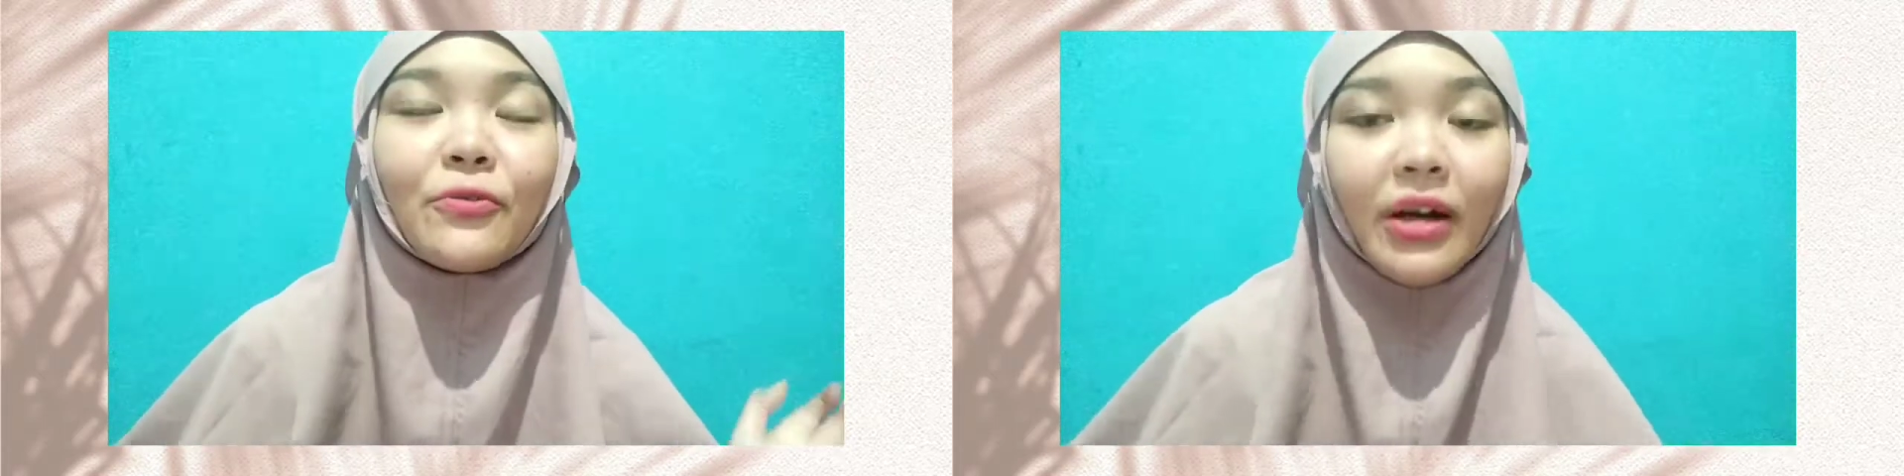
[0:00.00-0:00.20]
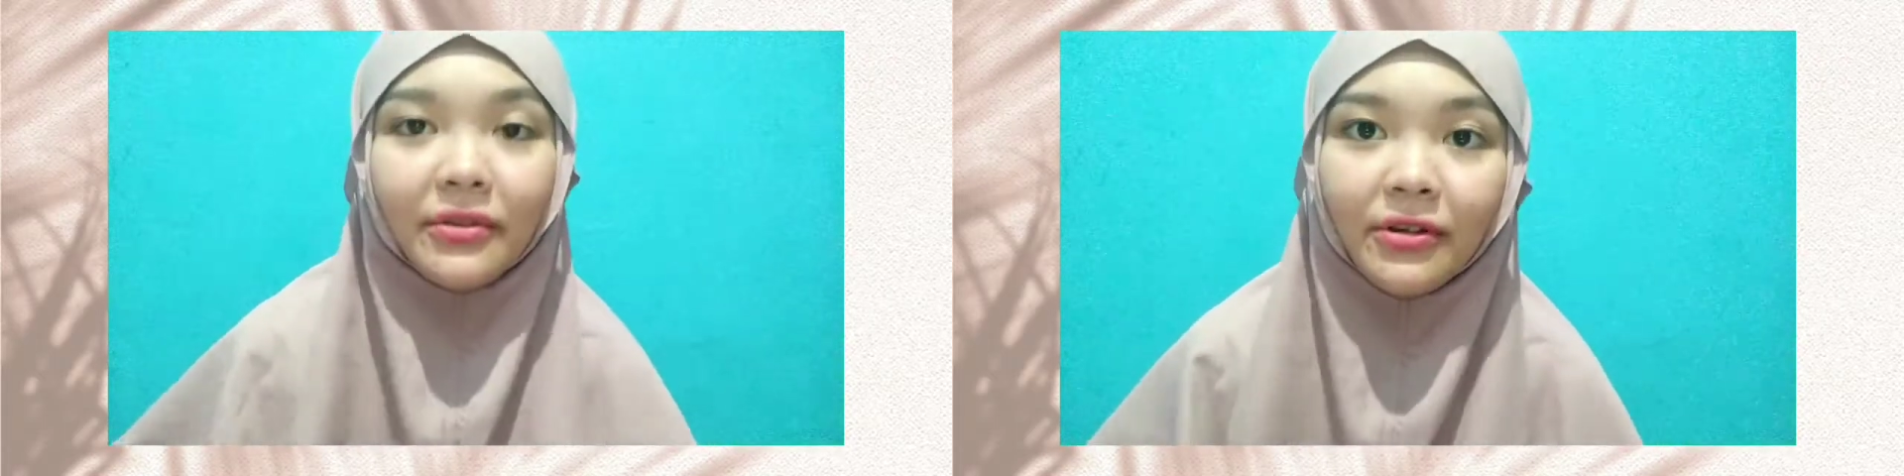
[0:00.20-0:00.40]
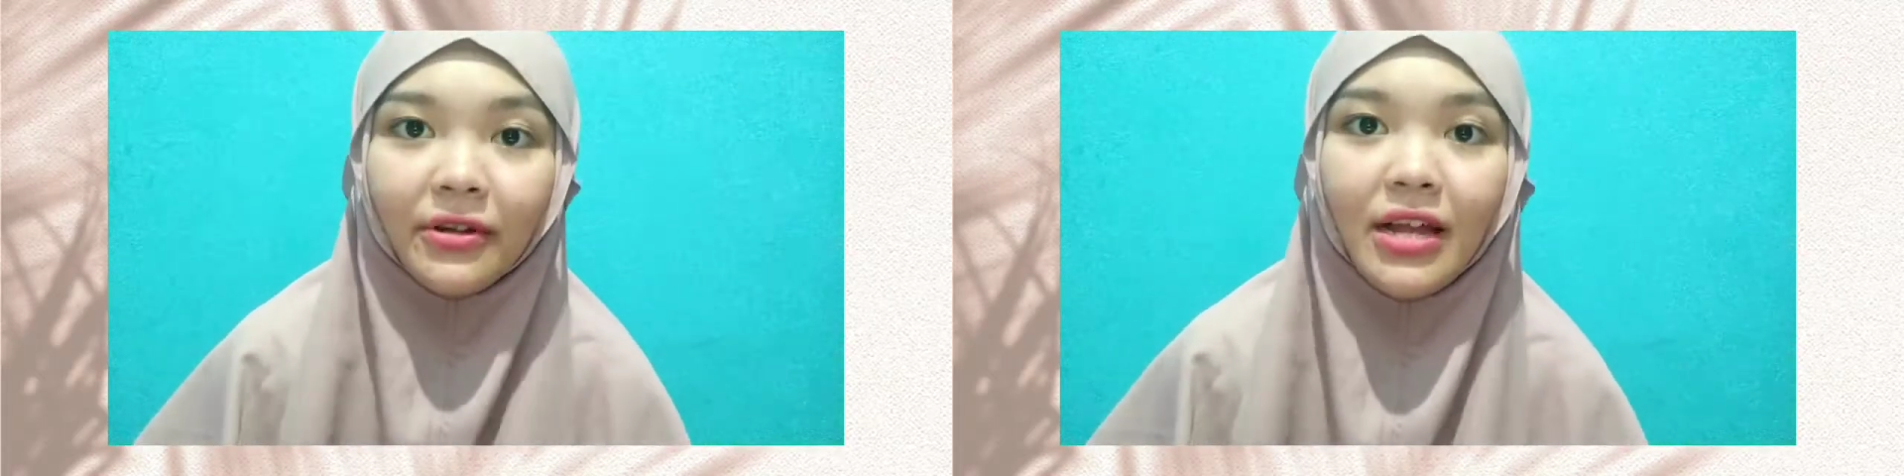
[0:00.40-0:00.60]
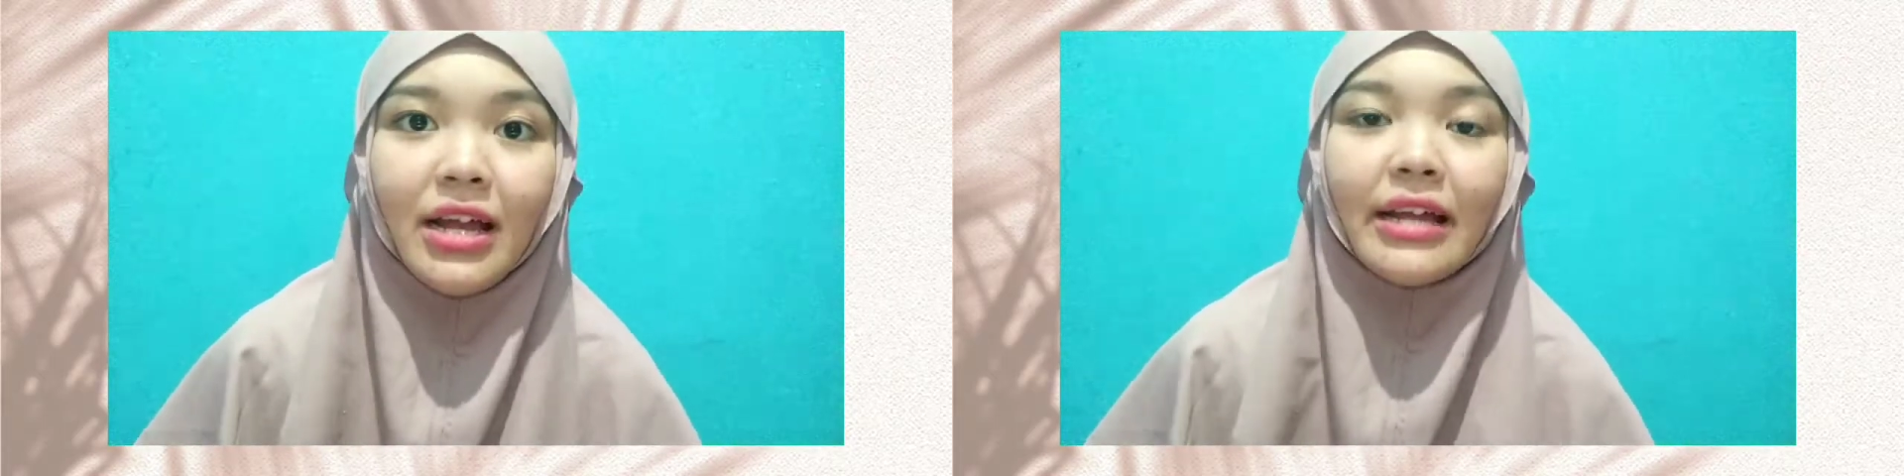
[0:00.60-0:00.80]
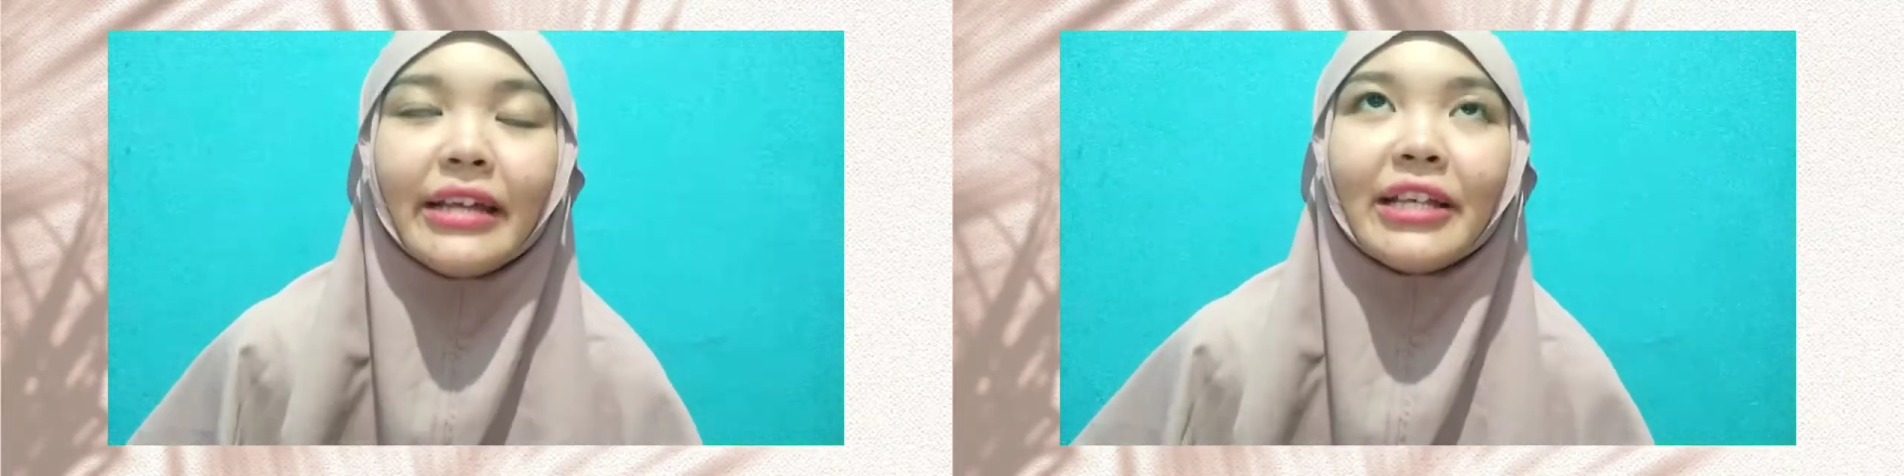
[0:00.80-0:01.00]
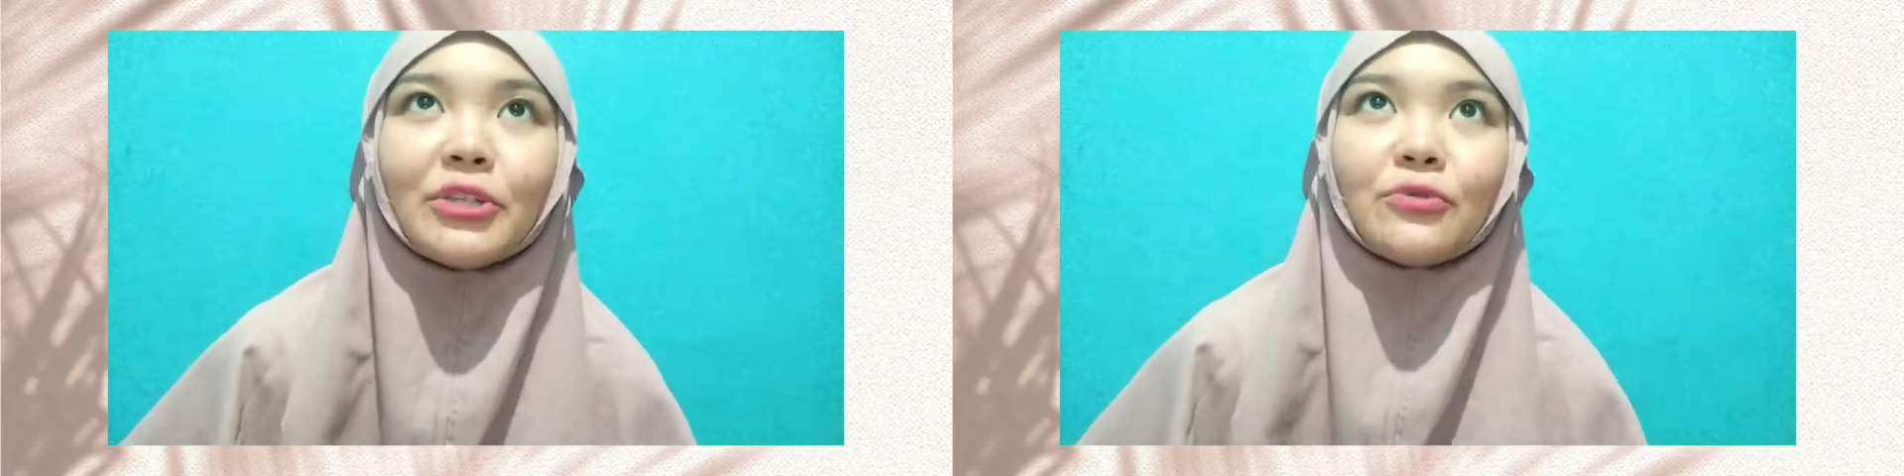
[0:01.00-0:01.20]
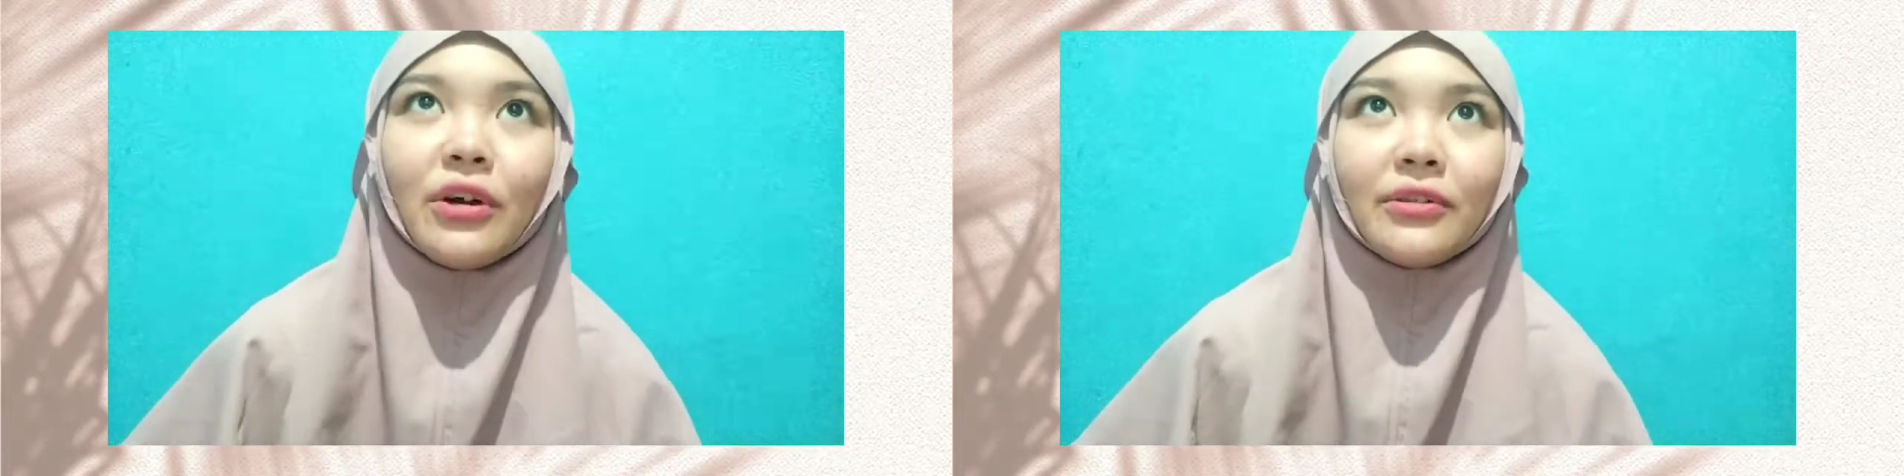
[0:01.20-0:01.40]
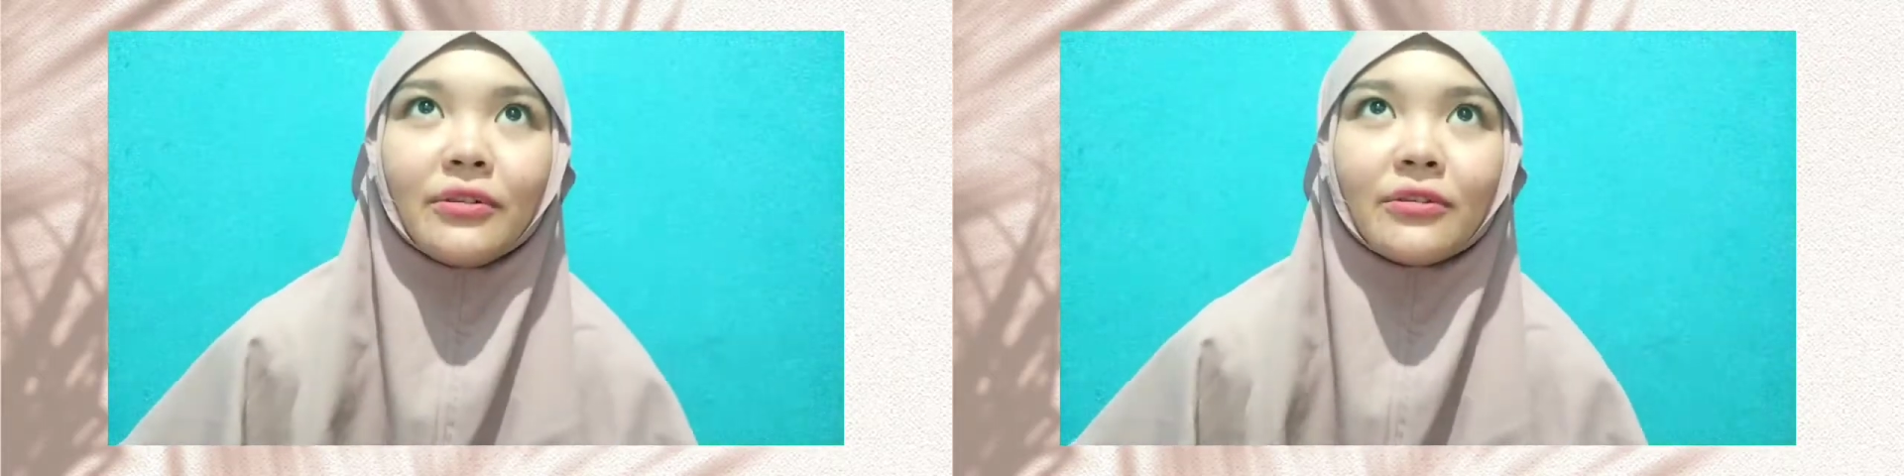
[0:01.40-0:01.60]
water is
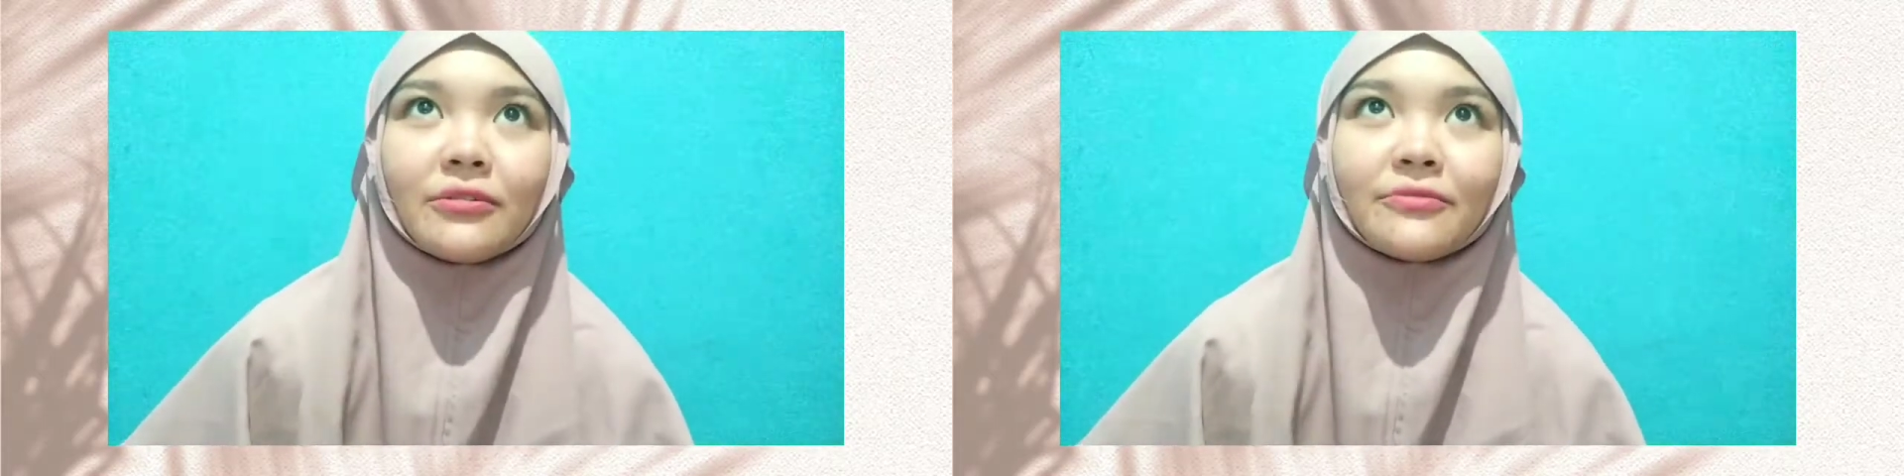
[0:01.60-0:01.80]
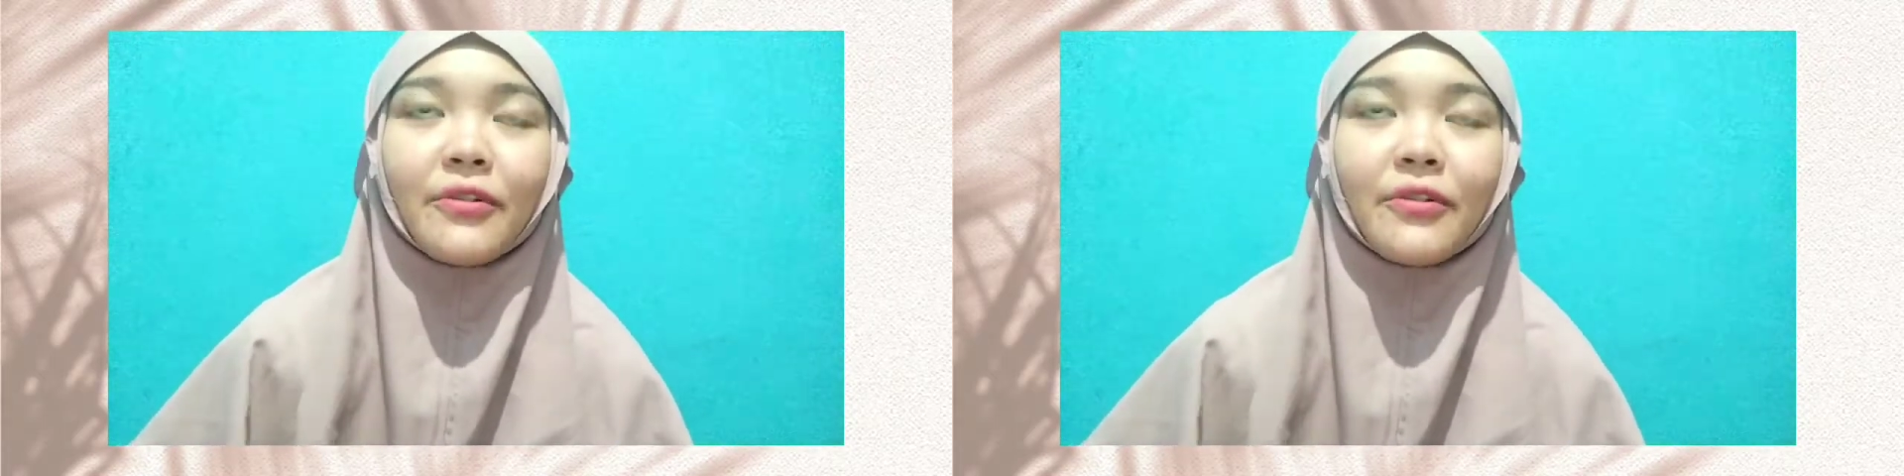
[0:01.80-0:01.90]
water